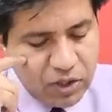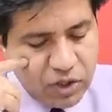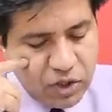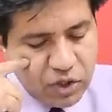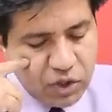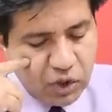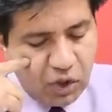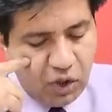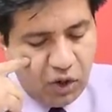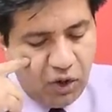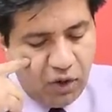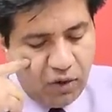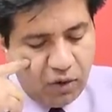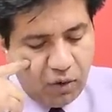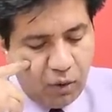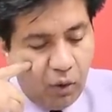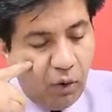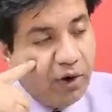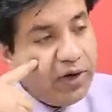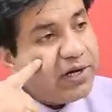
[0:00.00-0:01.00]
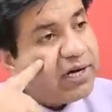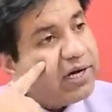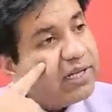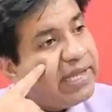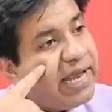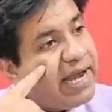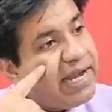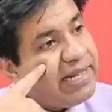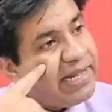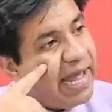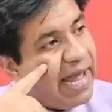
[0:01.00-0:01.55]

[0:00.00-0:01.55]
So older than